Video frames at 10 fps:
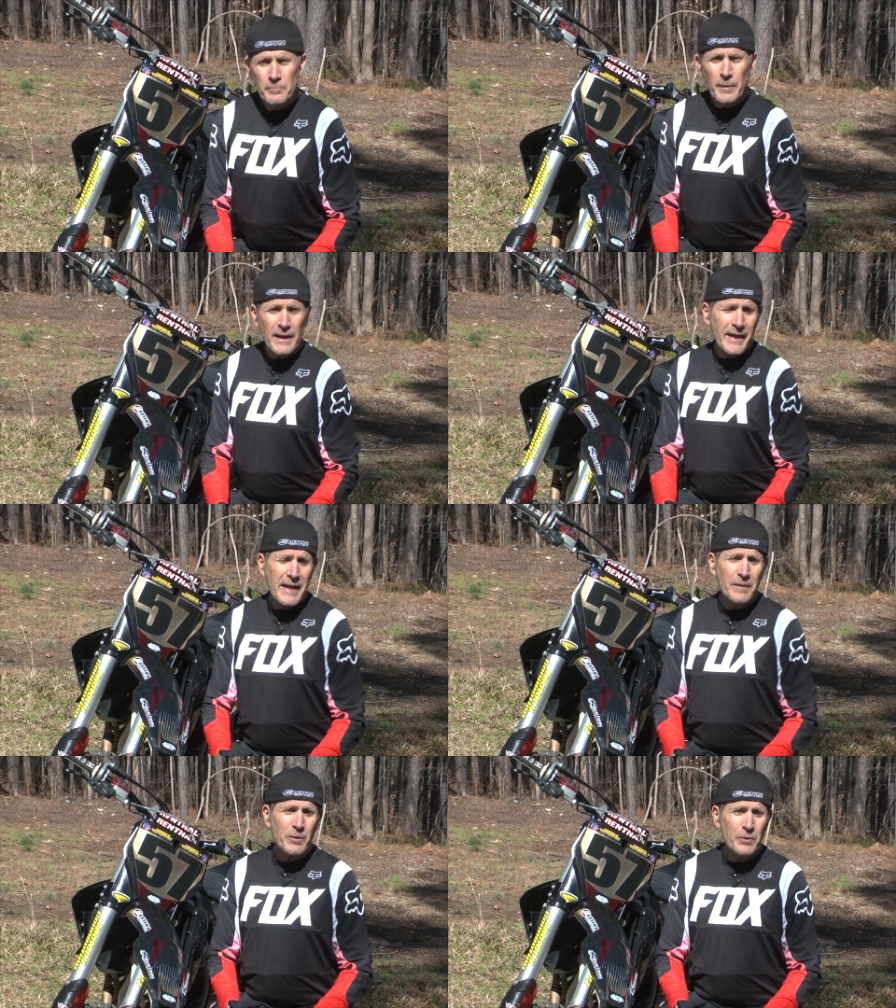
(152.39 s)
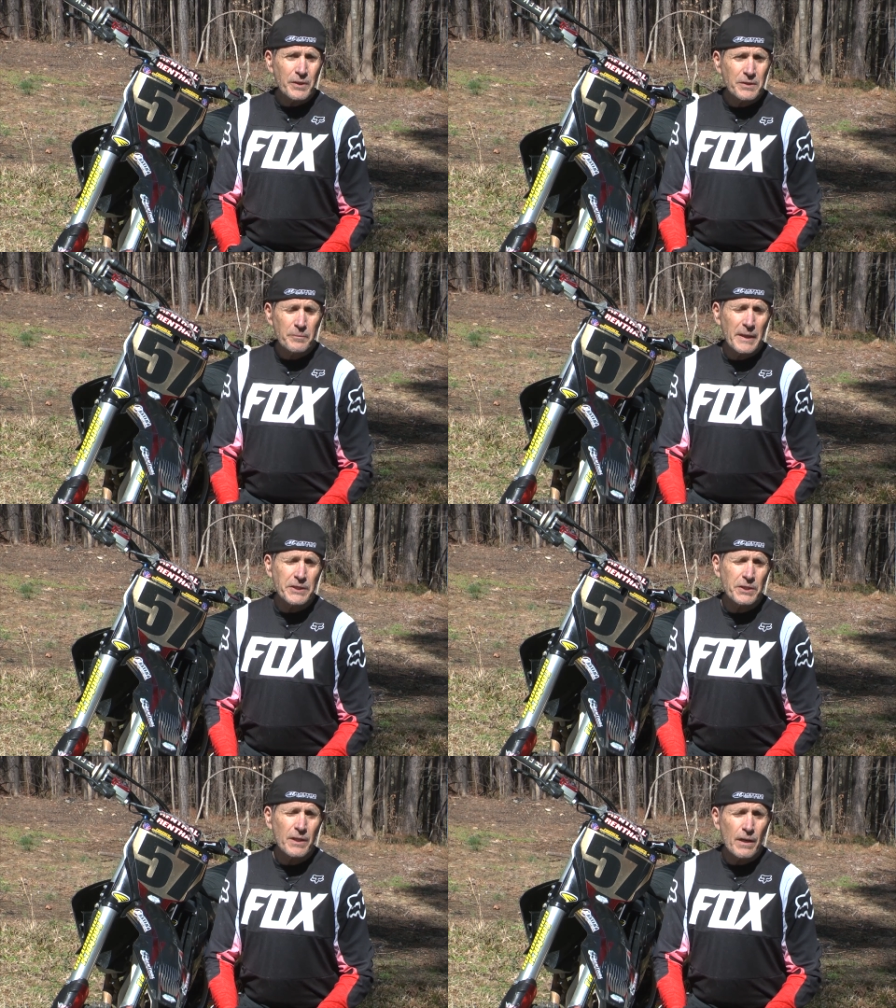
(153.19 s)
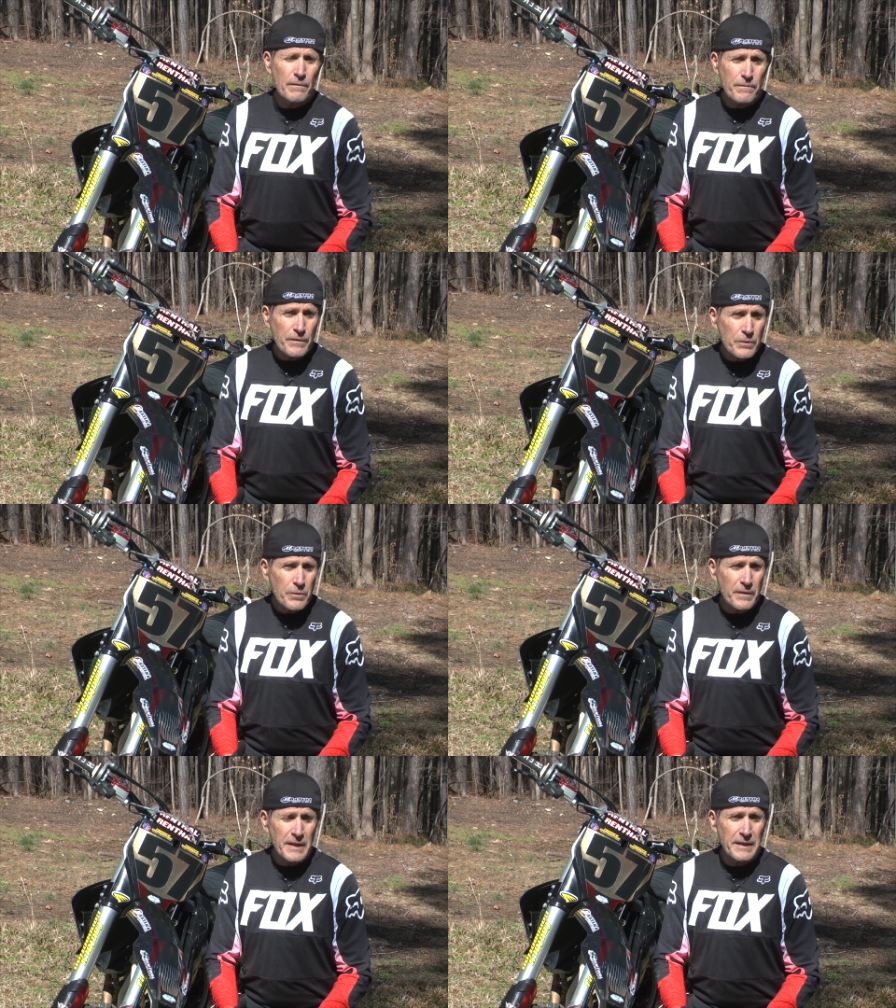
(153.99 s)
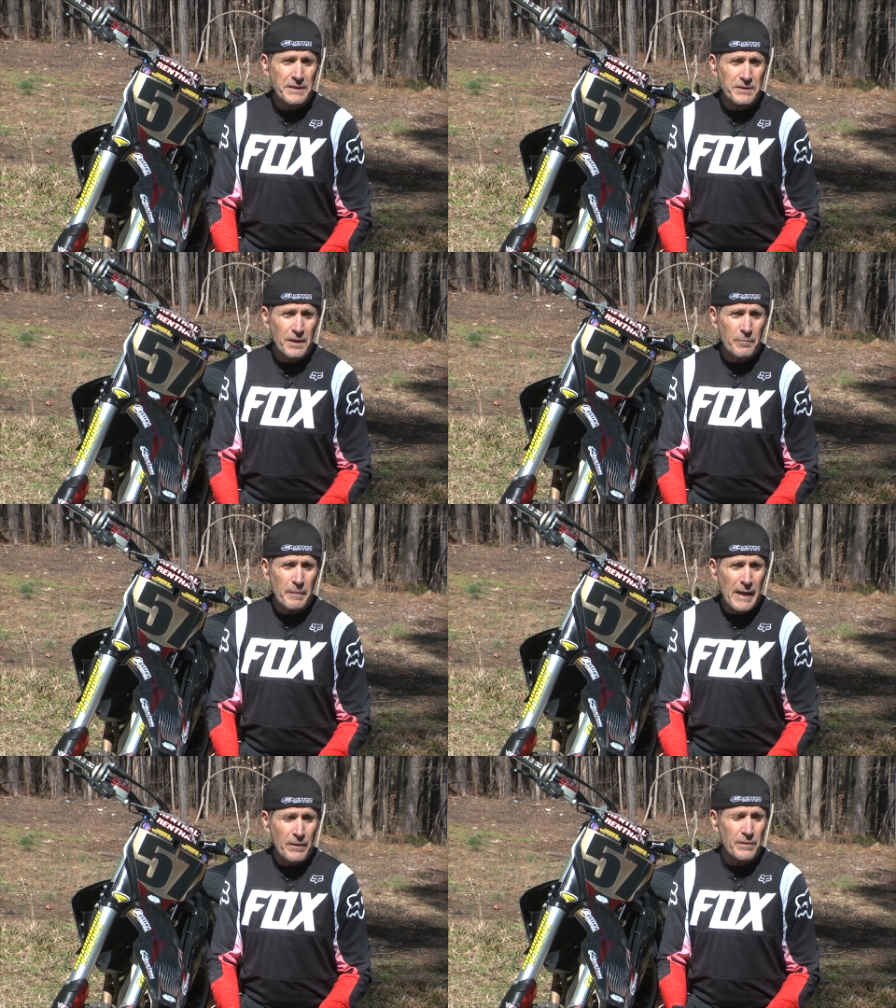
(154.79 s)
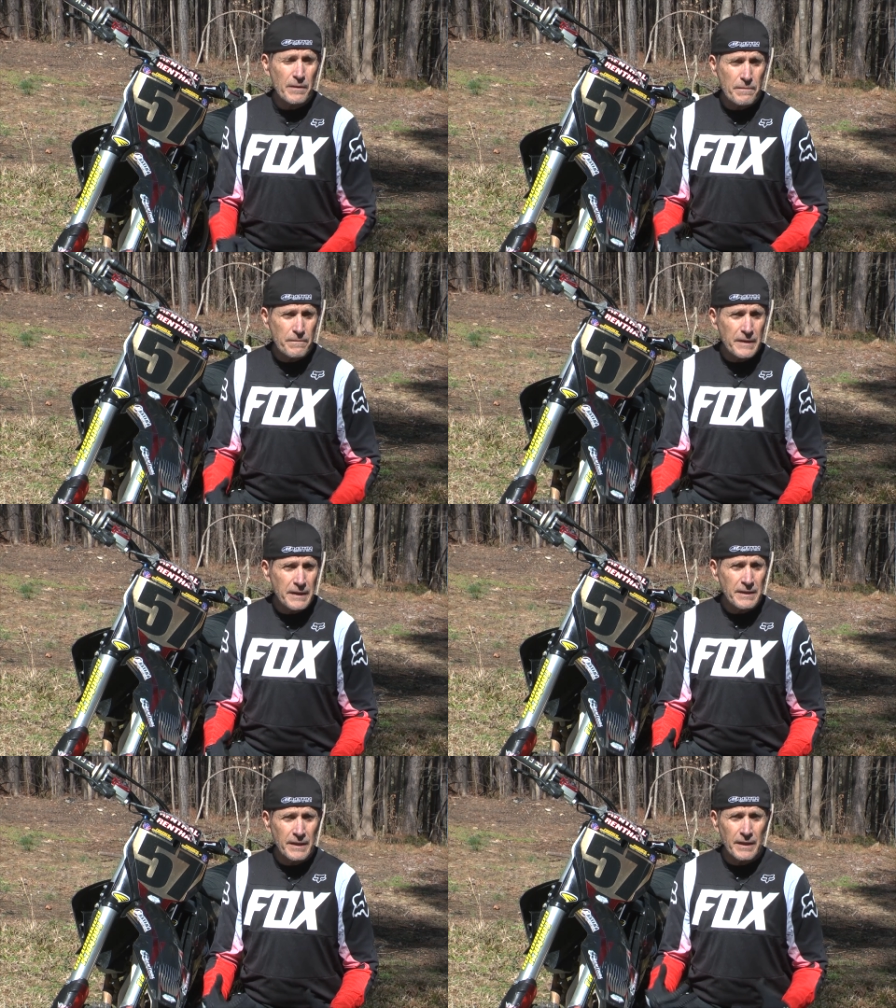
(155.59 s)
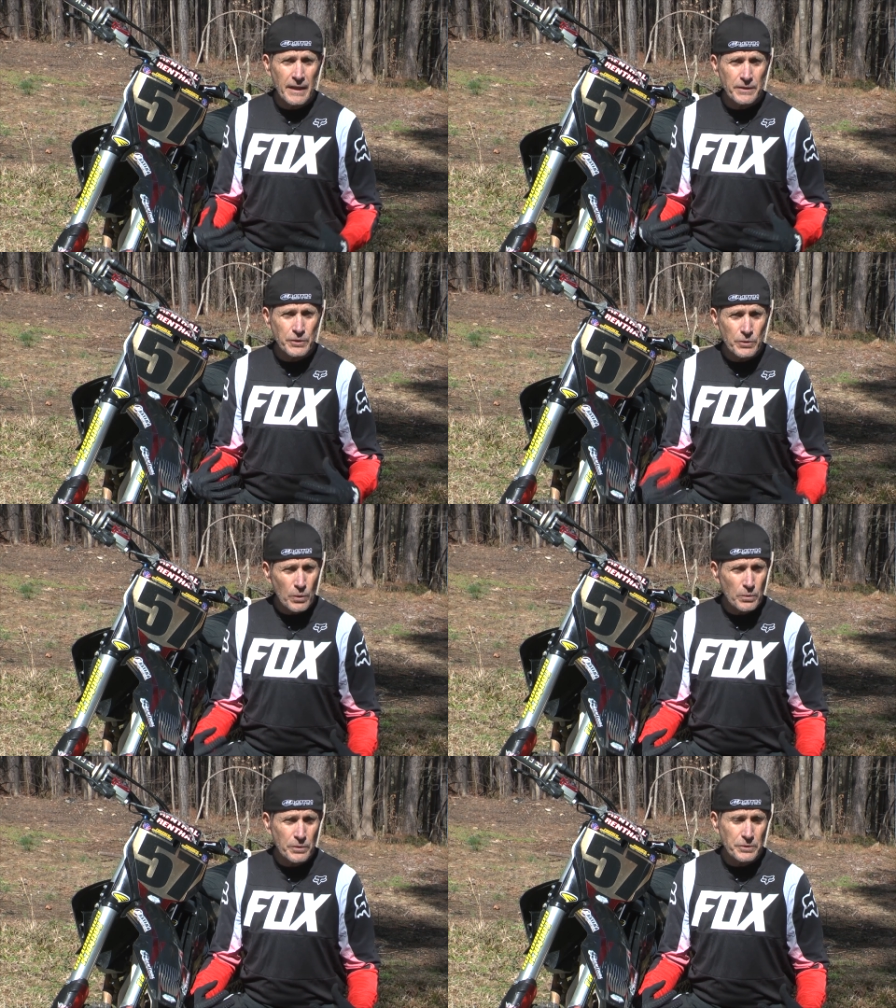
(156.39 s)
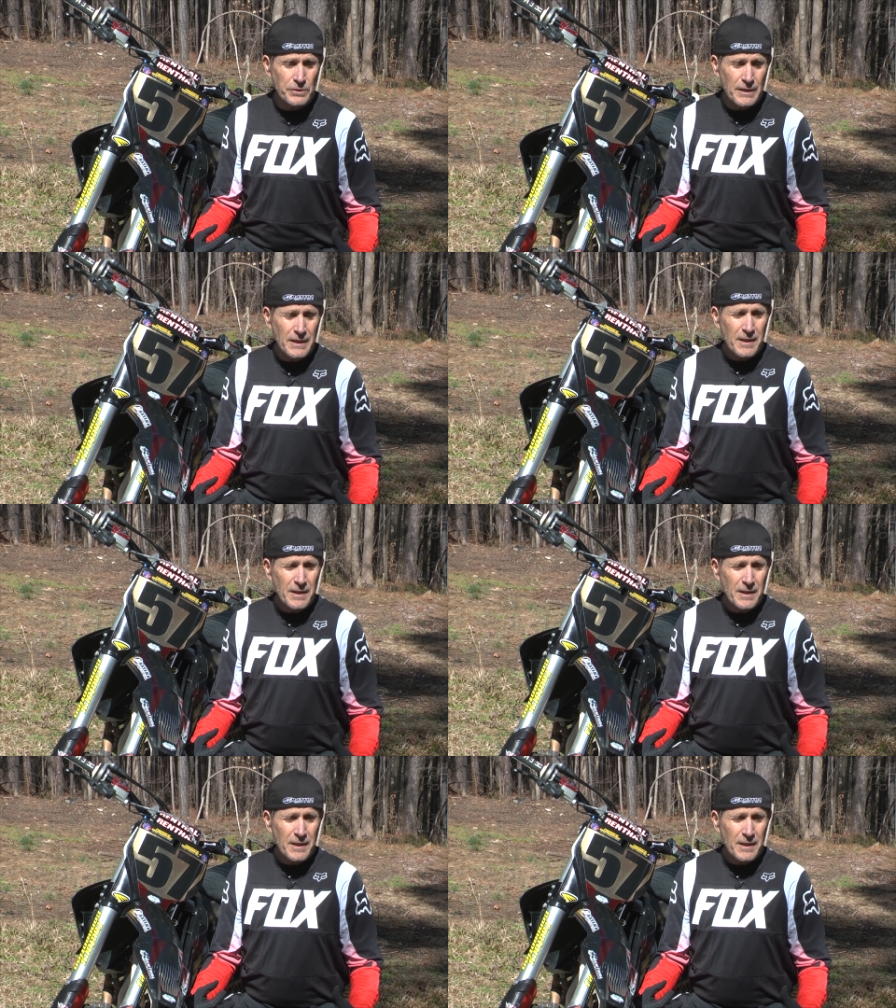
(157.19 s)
But I am going to mention a few things about the feet and shoulders